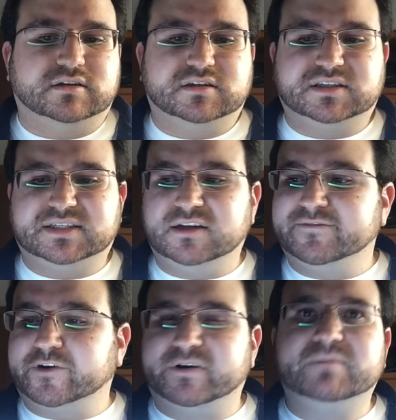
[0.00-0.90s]

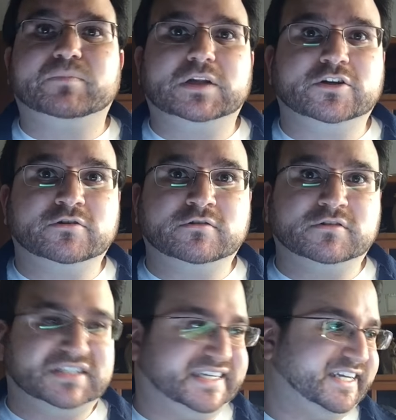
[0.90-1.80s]
silvery
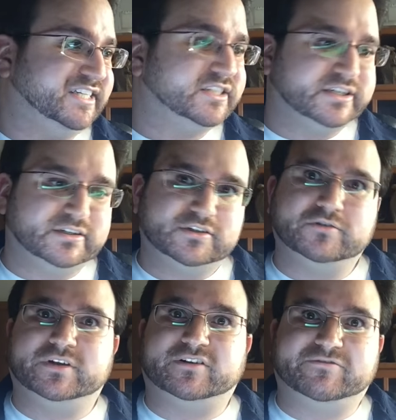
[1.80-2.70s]
blue tint
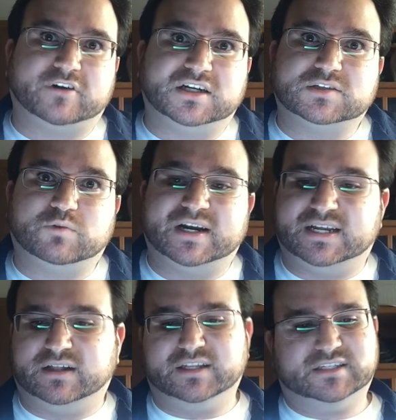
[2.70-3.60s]
to their frost
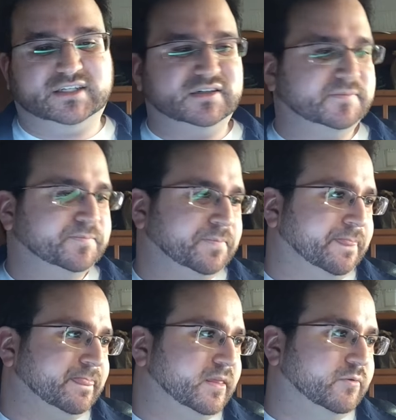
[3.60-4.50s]
white LED,
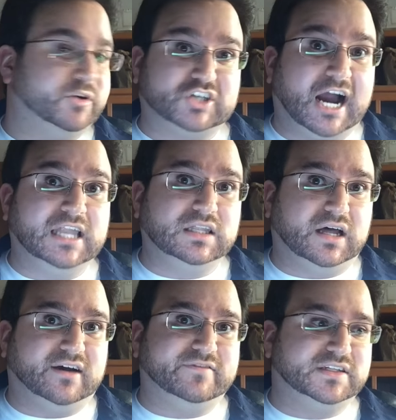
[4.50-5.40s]
which I love.